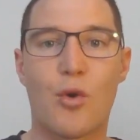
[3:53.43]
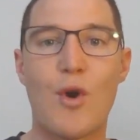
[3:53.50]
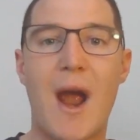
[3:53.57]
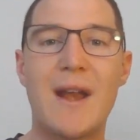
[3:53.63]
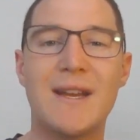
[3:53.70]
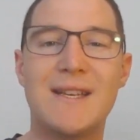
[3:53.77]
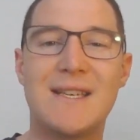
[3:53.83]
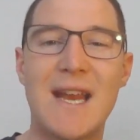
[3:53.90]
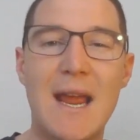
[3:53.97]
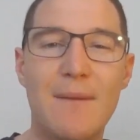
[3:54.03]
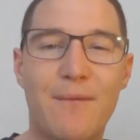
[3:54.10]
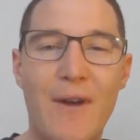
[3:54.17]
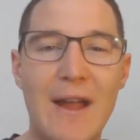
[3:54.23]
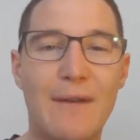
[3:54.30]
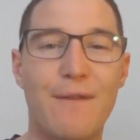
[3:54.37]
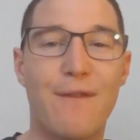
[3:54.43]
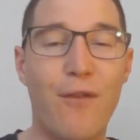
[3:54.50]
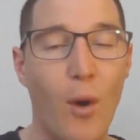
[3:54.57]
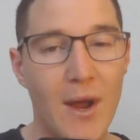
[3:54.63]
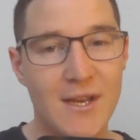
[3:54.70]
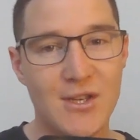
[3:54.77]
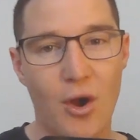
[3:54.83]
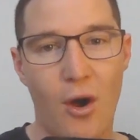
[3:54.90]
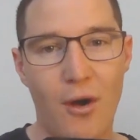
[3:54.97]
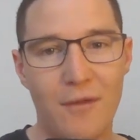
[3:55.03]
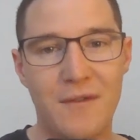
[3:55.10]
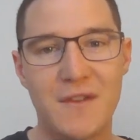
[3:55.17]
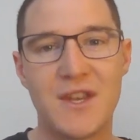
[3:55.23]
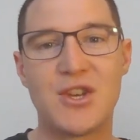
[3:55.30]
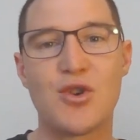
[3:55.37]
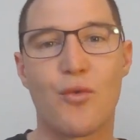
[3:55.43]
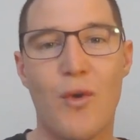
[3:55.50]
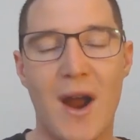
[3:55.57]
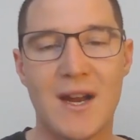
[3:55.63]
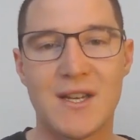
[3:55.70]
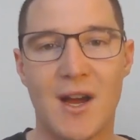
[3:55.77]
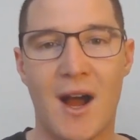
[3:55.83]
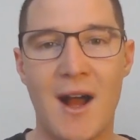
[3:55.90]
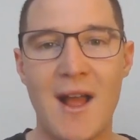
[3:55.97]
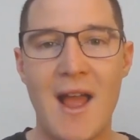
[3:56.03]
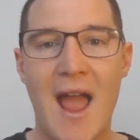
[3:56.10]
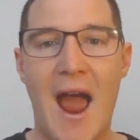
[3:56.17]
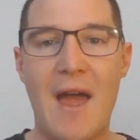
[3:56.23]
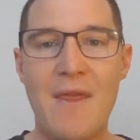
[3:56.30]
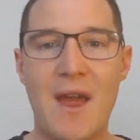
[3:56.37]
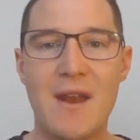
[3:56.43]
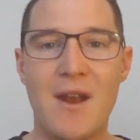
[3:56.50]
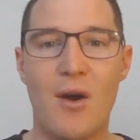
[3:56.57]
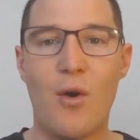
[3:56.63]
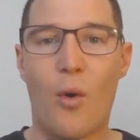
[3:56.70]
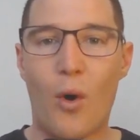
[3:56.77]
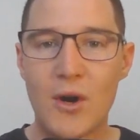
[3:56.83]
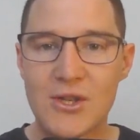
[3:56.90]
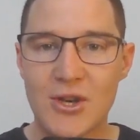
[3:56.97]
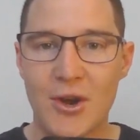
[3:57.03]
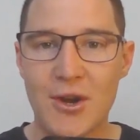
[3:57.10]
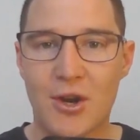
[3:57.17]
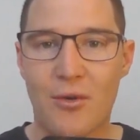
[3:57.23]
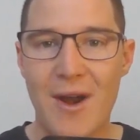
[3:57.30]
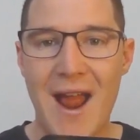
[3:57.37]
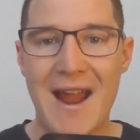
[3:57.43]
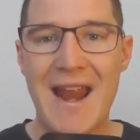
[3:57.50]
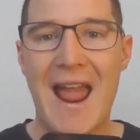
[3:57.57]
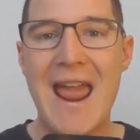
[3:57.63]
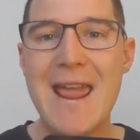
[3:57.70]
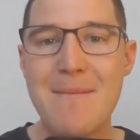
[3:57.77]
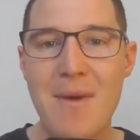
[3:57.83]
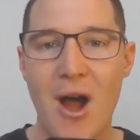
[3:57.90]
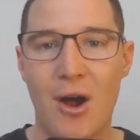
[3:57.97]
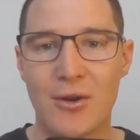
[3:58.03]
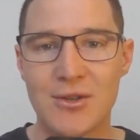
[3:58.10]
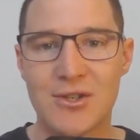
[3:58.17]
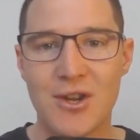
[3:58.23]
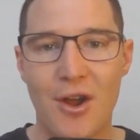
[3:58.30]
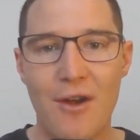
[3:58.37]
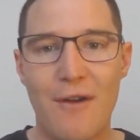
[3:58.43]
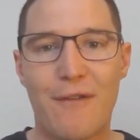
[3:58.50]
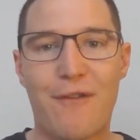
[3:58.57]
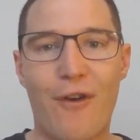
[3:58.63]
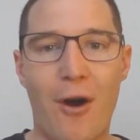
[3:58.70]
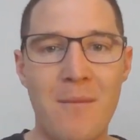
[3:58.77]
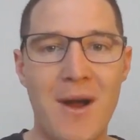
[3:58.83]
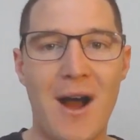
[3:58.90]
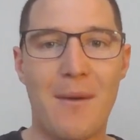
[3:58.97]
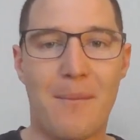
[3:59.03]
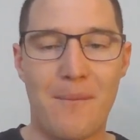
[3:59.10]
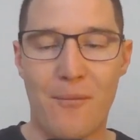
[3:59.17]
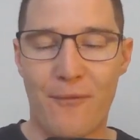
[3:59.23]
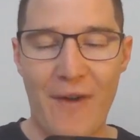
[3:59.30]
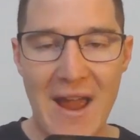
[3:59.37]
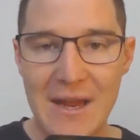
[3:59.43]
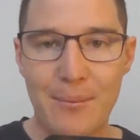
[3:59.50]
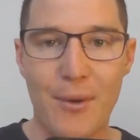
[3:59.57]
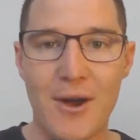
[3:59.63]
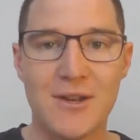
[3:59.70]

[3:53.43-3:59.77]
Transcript: create a deepfake voice of the director, and then also create emails from a fake